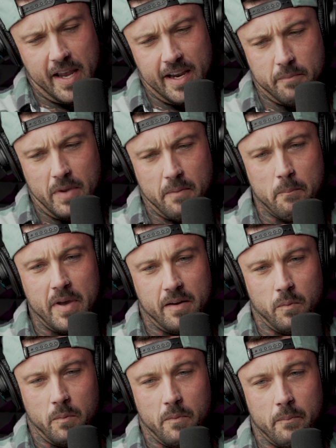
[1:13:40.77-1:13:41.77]
he had been
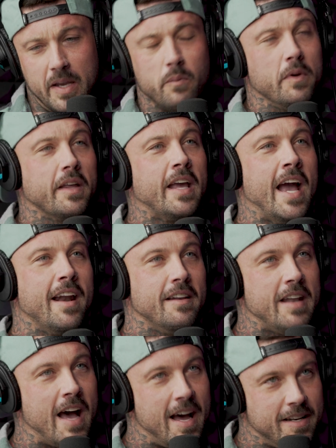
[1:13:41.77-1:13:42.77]
beaten with a cat
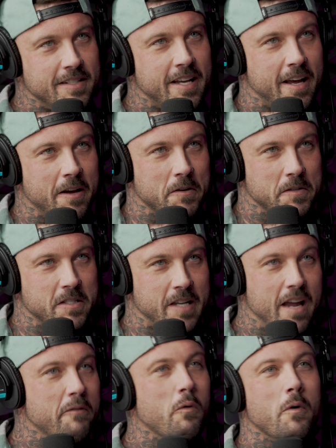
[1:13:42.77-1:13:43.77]
of 9 tails,
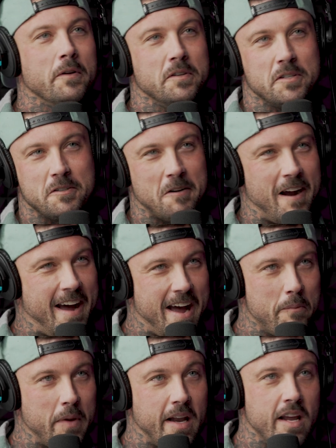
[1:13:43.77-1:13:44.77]
save 1
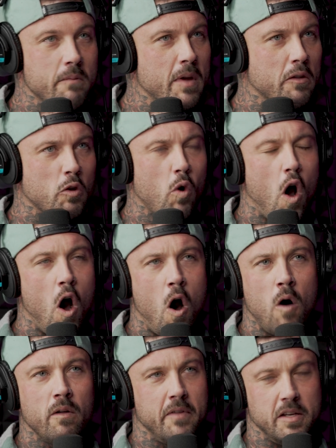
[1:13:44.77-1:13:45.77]
stripe. And he had been through
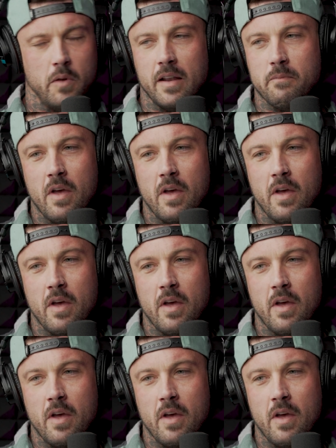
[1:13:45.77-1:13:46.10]
all of these,